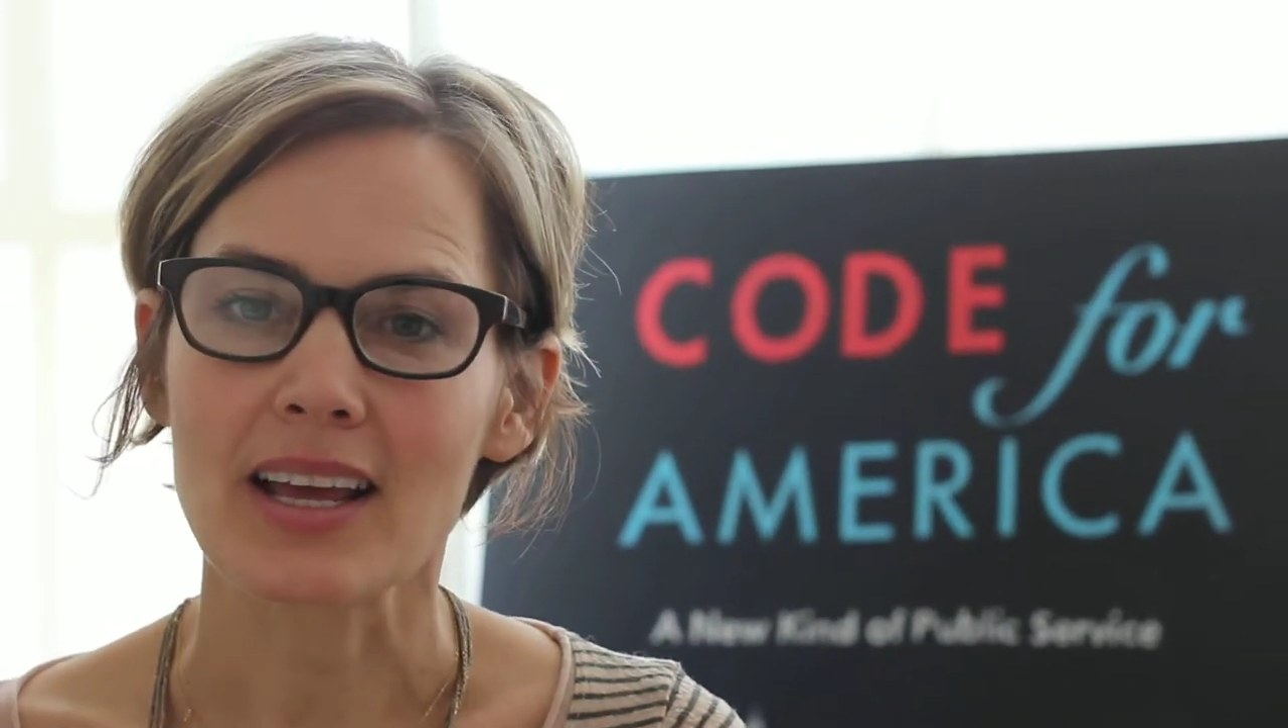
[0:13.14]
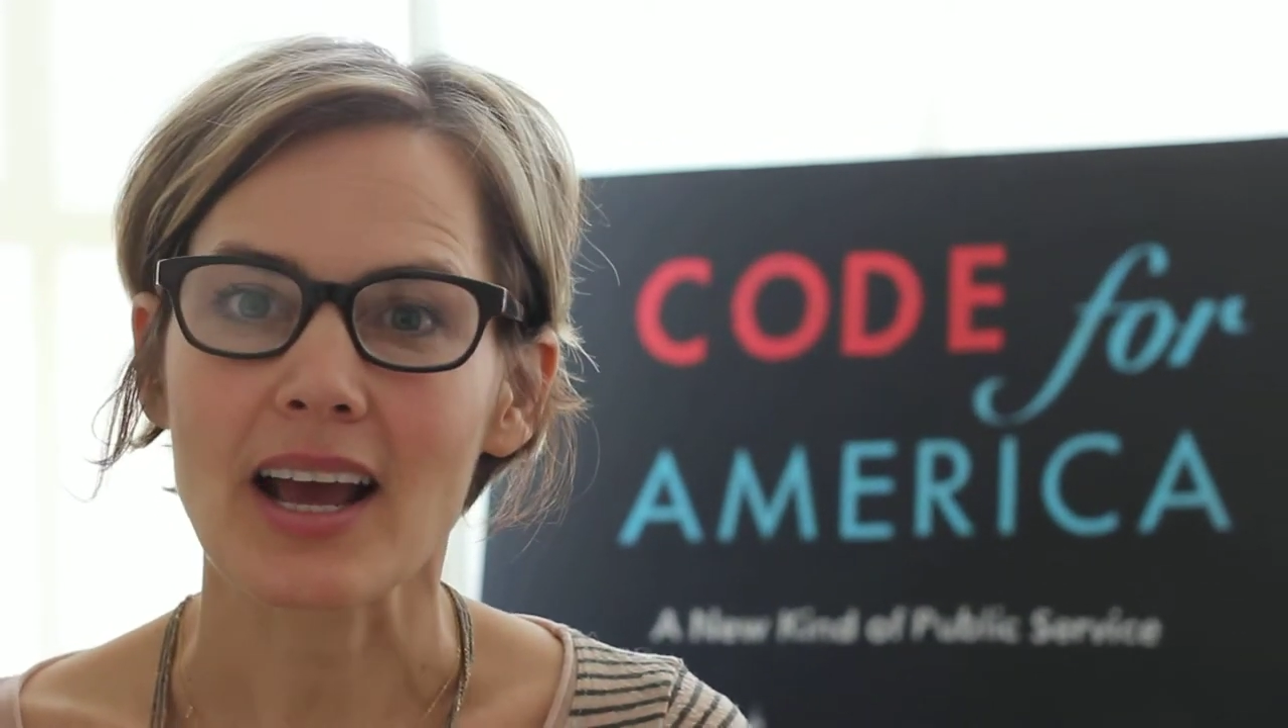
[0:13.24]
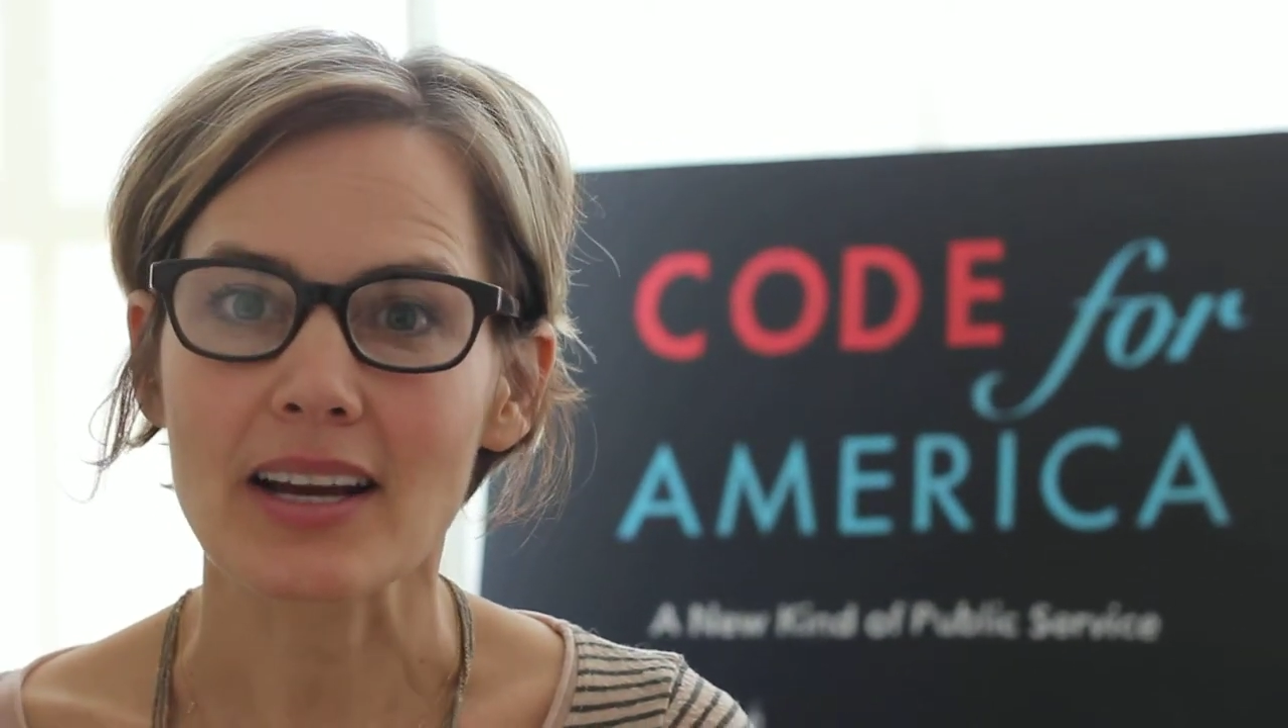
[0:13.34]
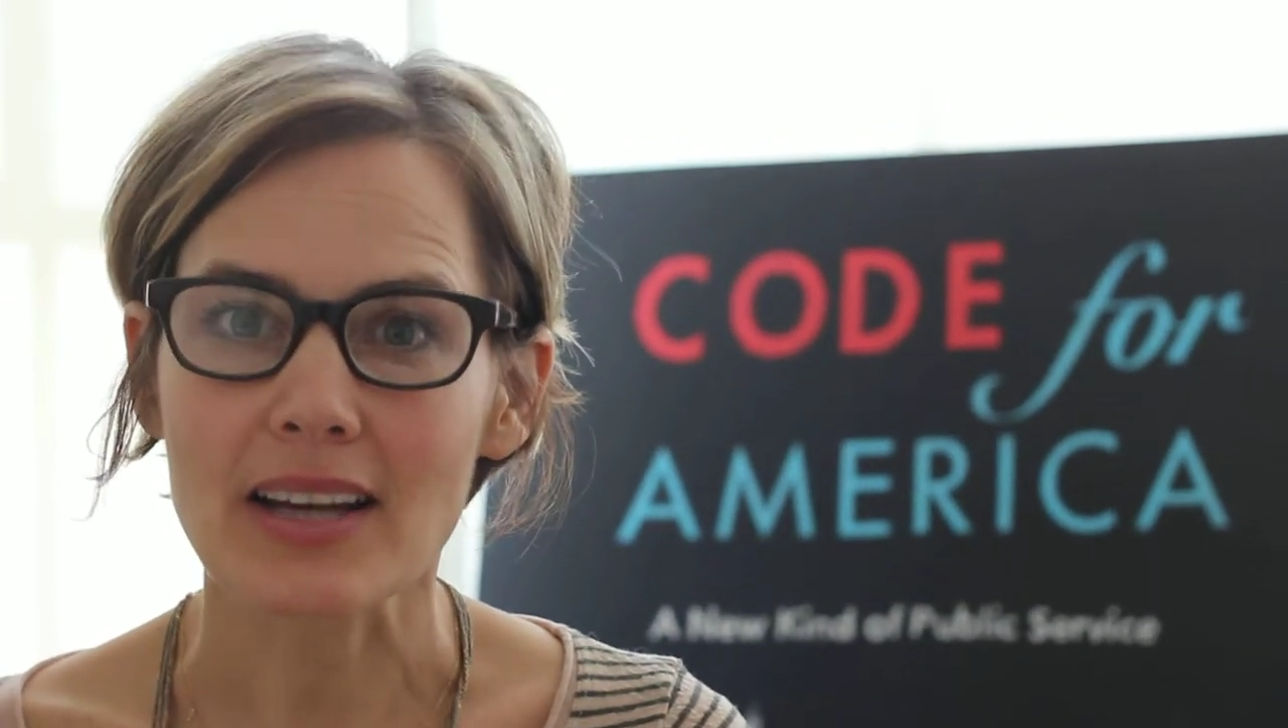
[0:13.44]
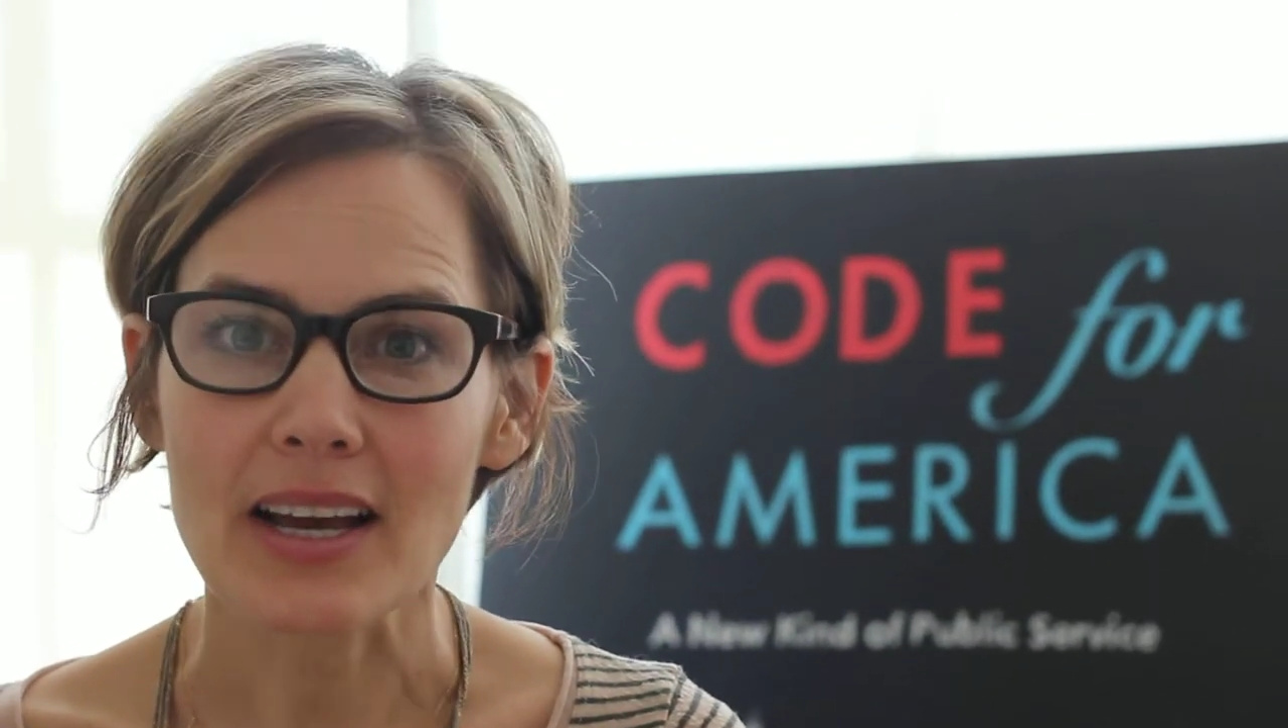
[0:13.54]

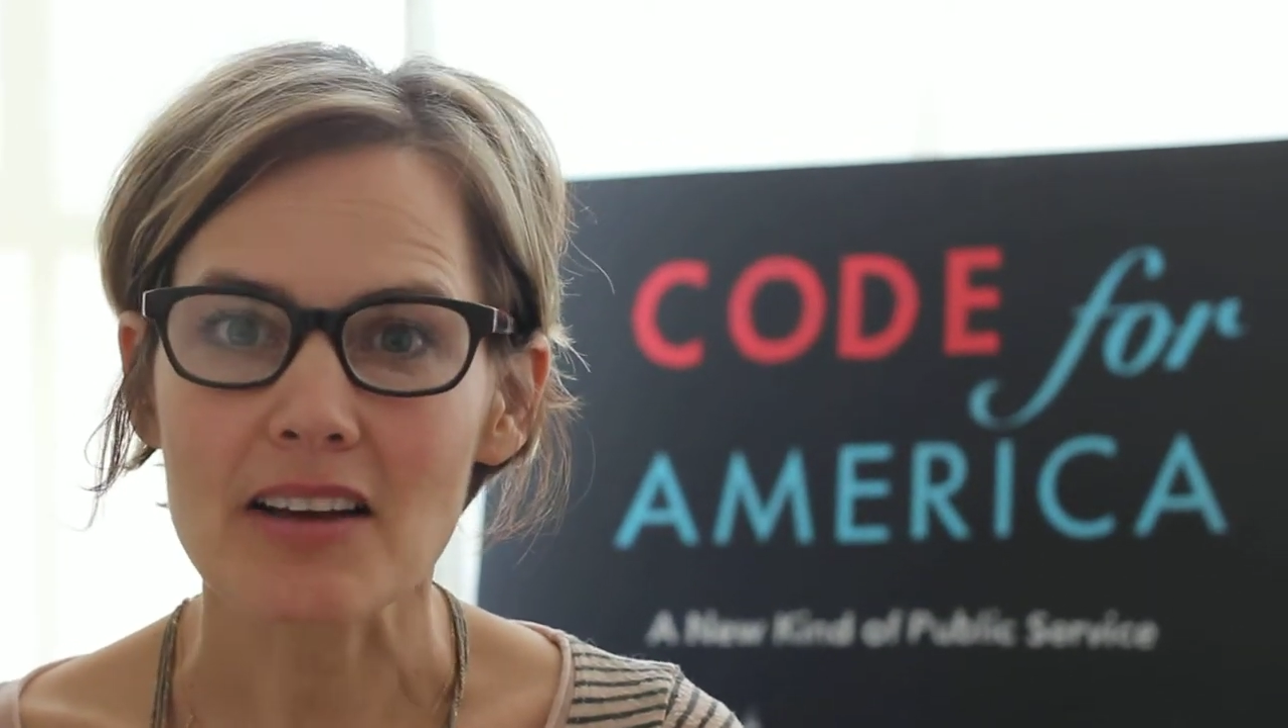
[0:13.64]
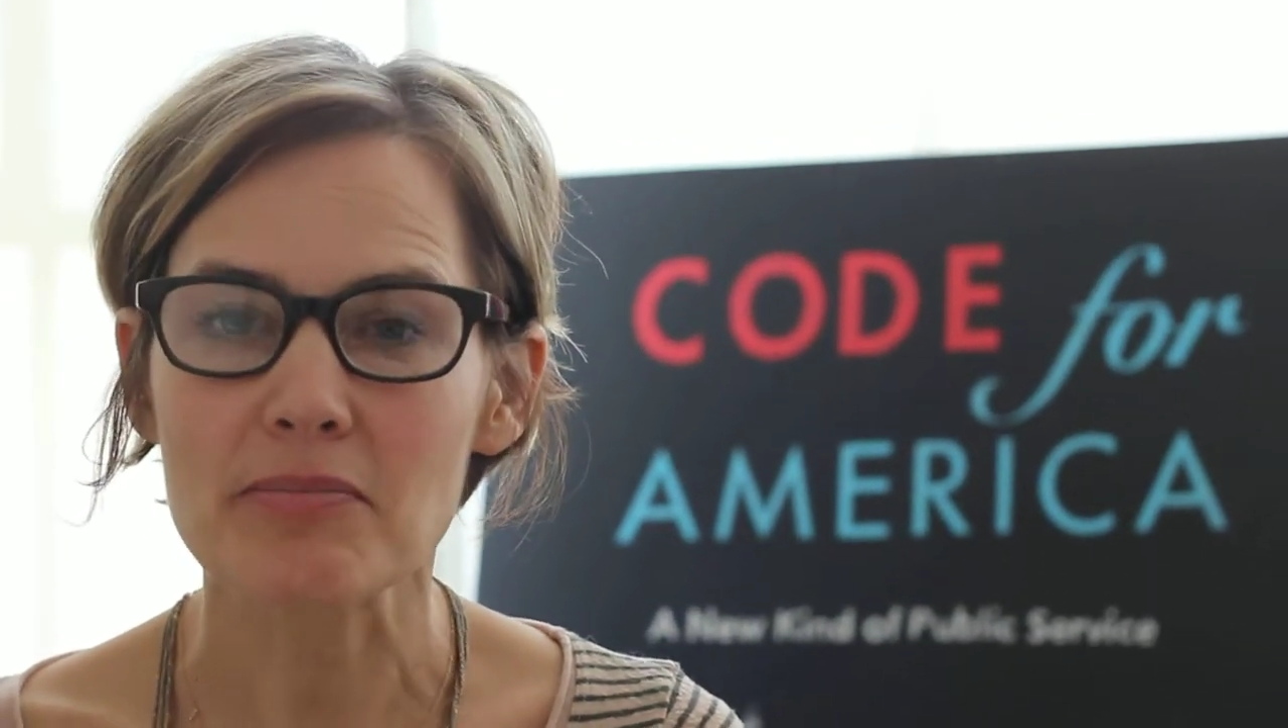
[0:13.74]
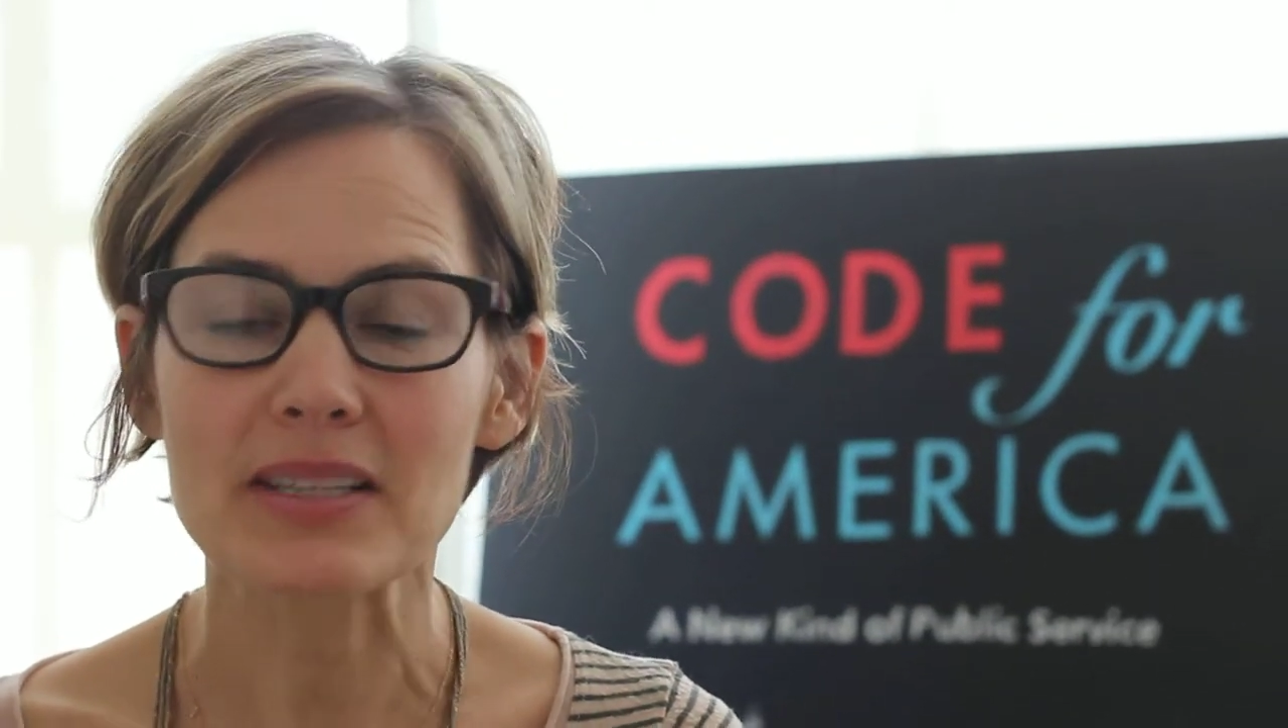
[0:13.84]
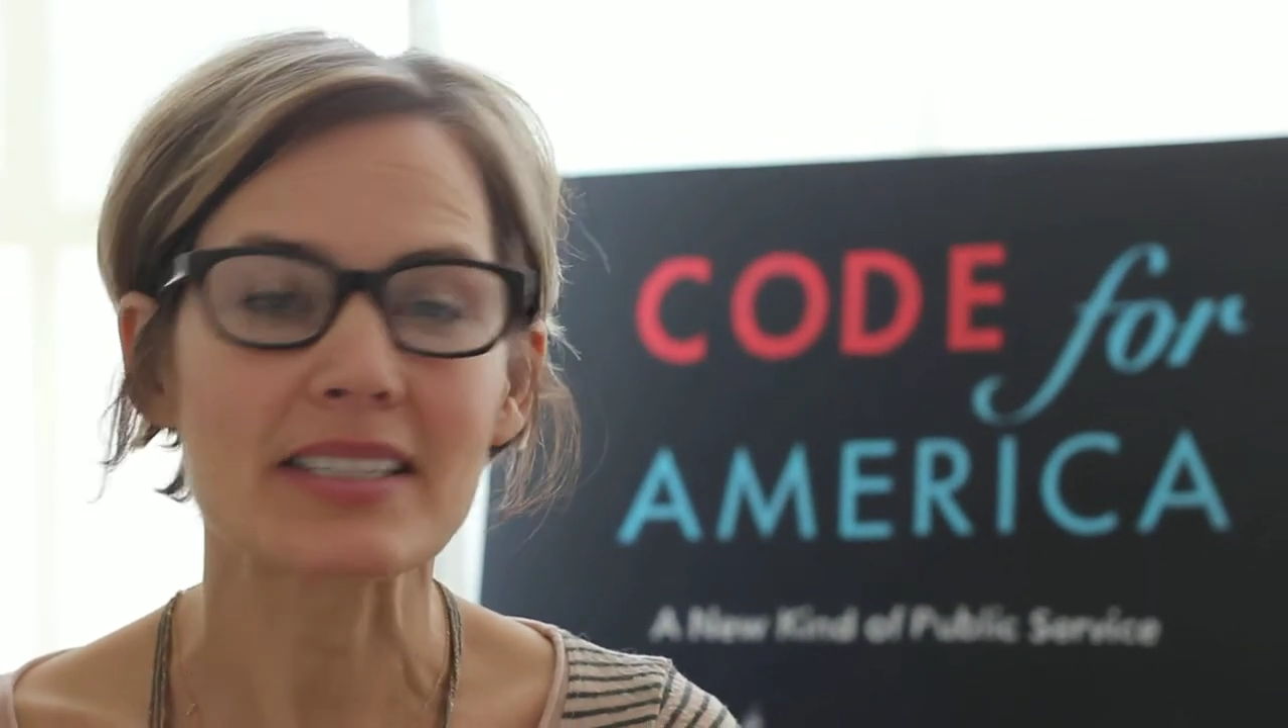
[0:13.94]
and I have been